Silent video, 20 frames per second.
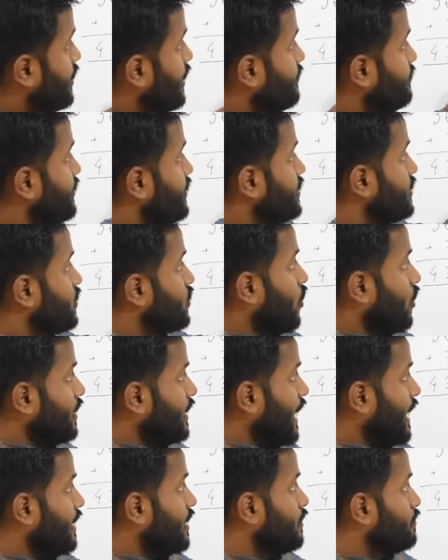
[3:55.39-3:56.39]
If it is a
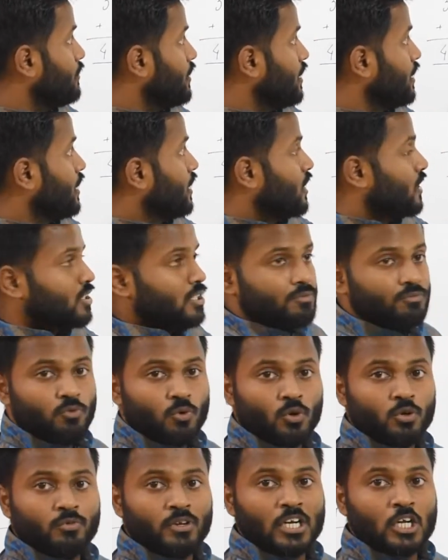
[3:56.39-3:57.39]
non-carry number, the
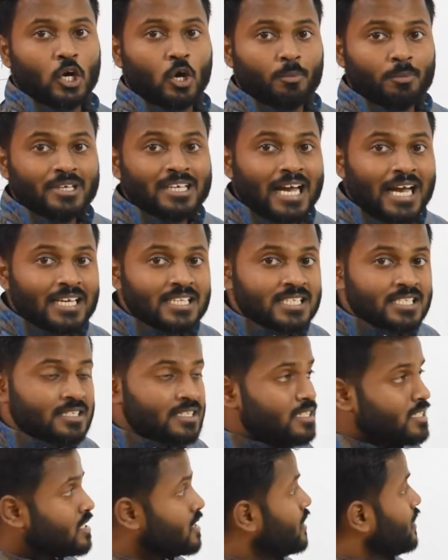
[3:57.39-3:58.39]
4 will copy as it
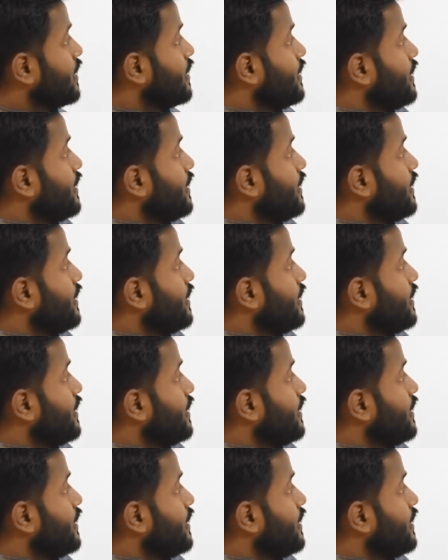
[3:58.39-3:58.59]
is.